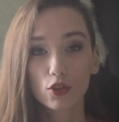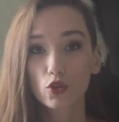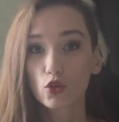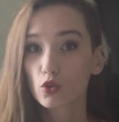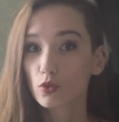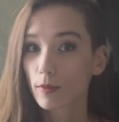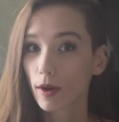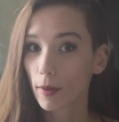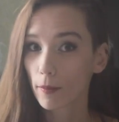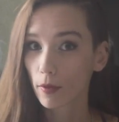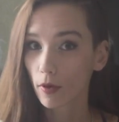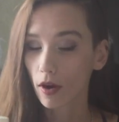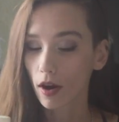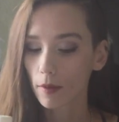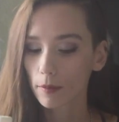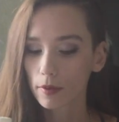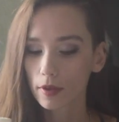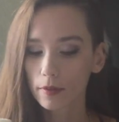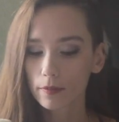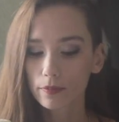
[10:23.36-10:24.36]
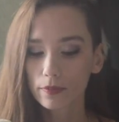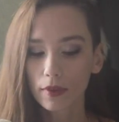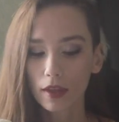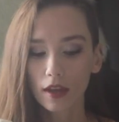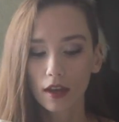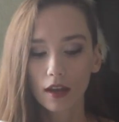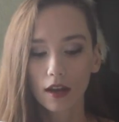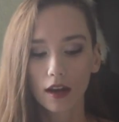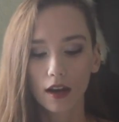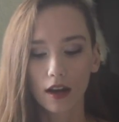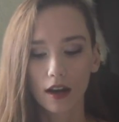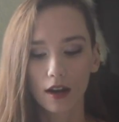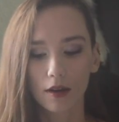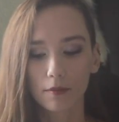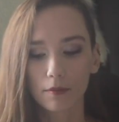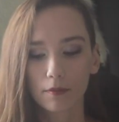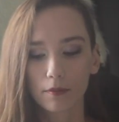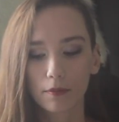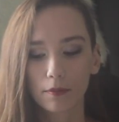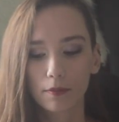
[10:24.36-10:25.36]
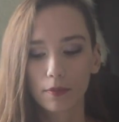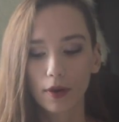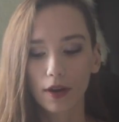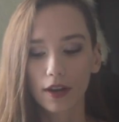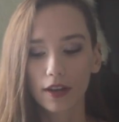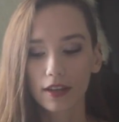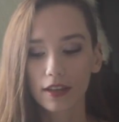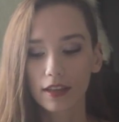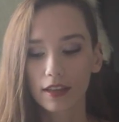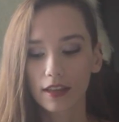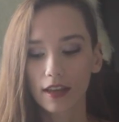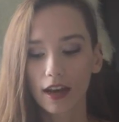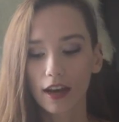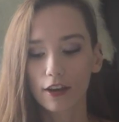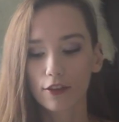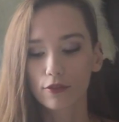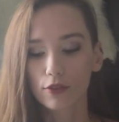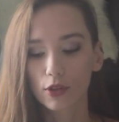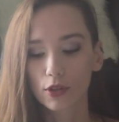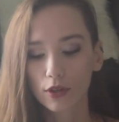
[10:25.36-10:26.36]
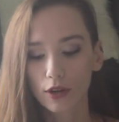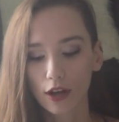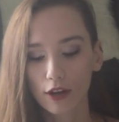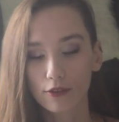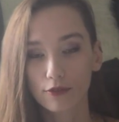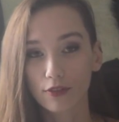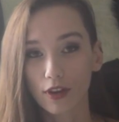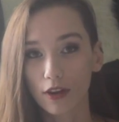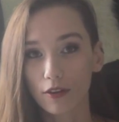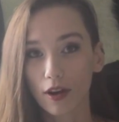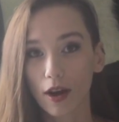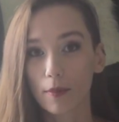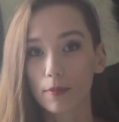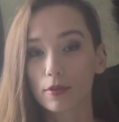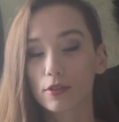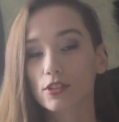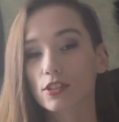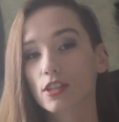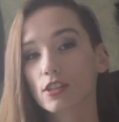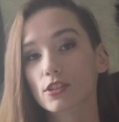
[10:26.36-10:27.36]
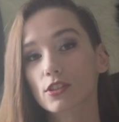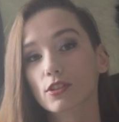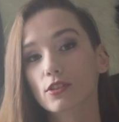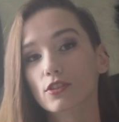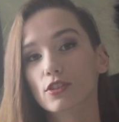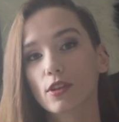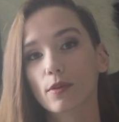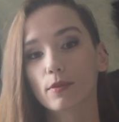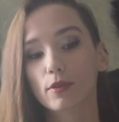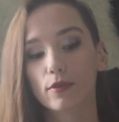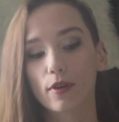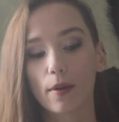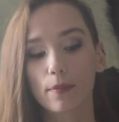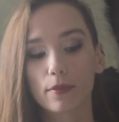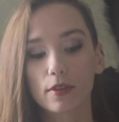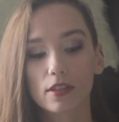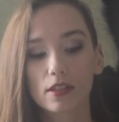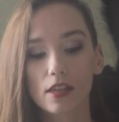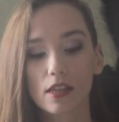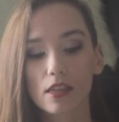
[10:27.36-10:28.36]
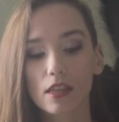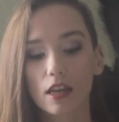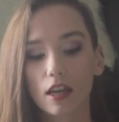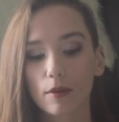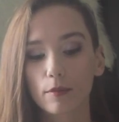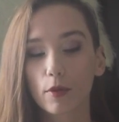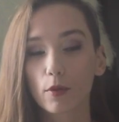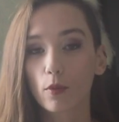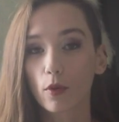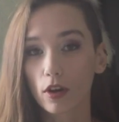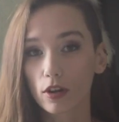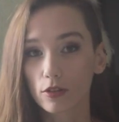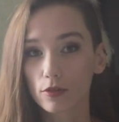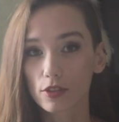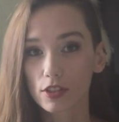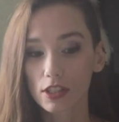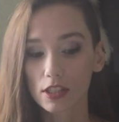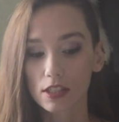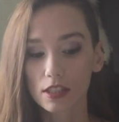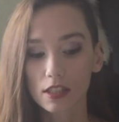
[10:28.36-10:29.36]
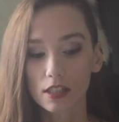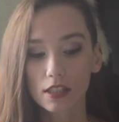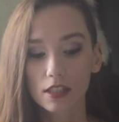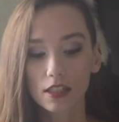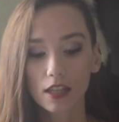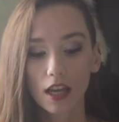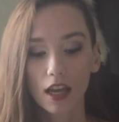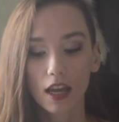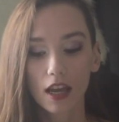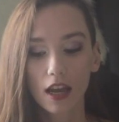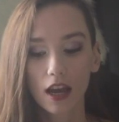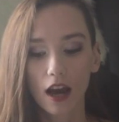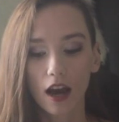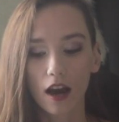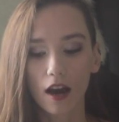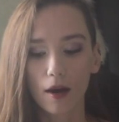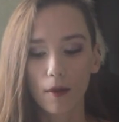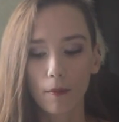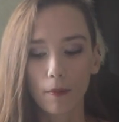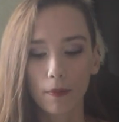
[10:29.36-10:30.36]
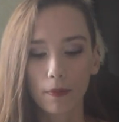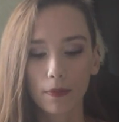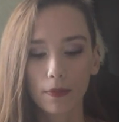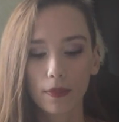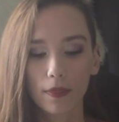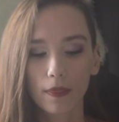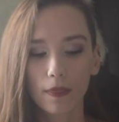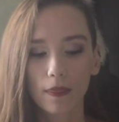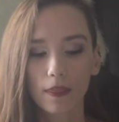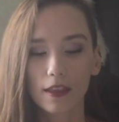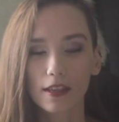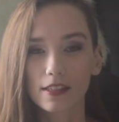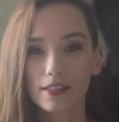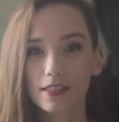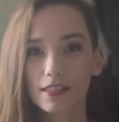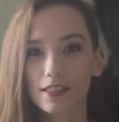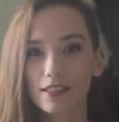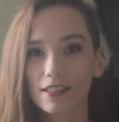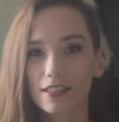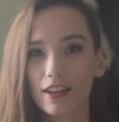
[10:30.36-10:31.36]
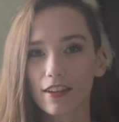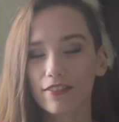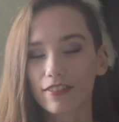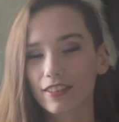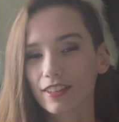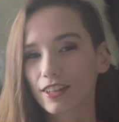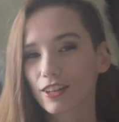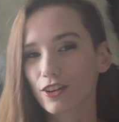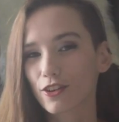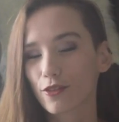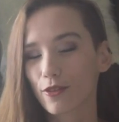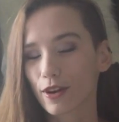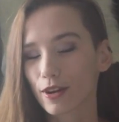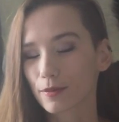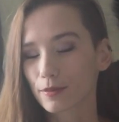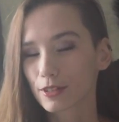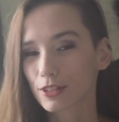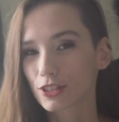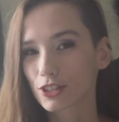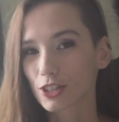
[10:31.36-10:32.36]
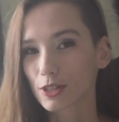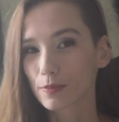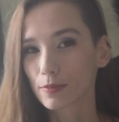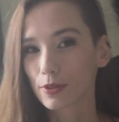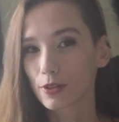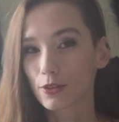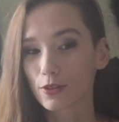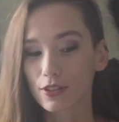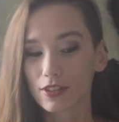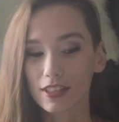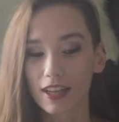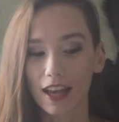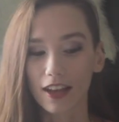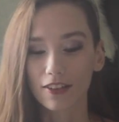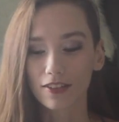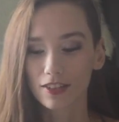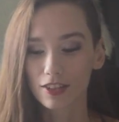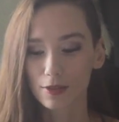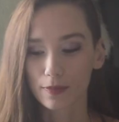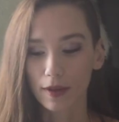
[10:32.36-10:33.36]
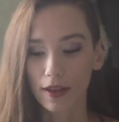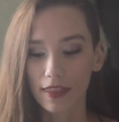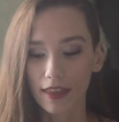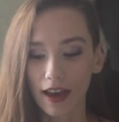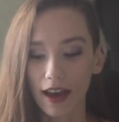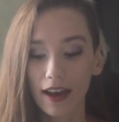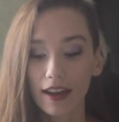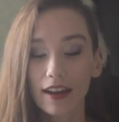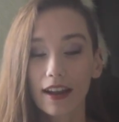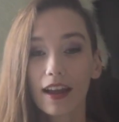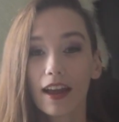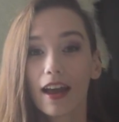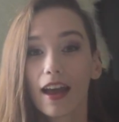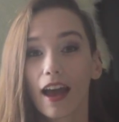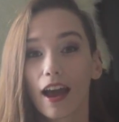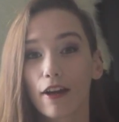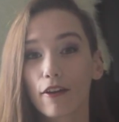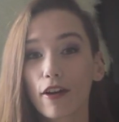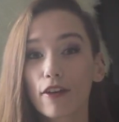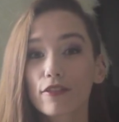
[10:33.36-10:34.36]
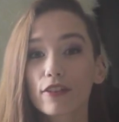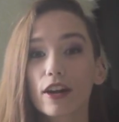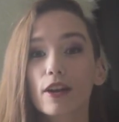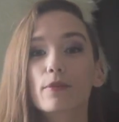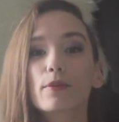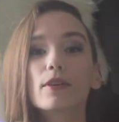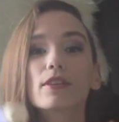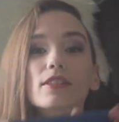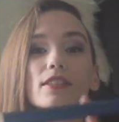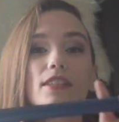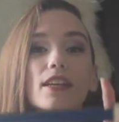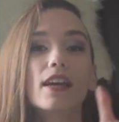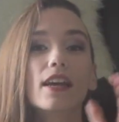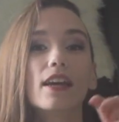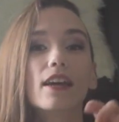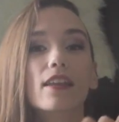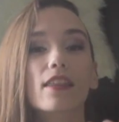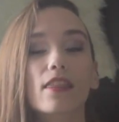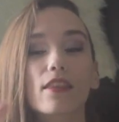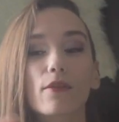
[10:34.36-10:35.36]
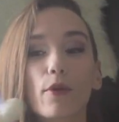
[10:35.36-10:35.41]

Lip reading: to my problem. But yeah, if you don't have vet wrap or sisal or something to wrap this in that can be water resistant, this is definitely incredibly cheap, and you can tell just by that. However, I will say the